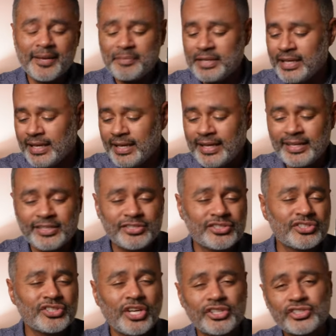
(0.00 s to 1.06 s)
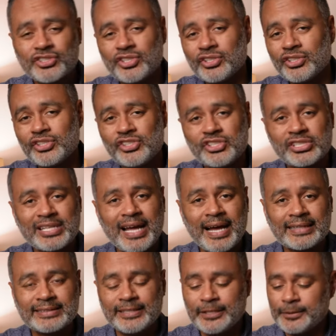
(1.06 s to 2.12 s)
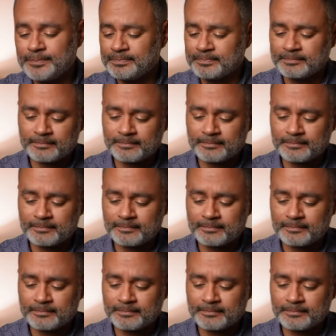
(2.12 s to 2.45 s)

I mean, it is such a delicious cocktail.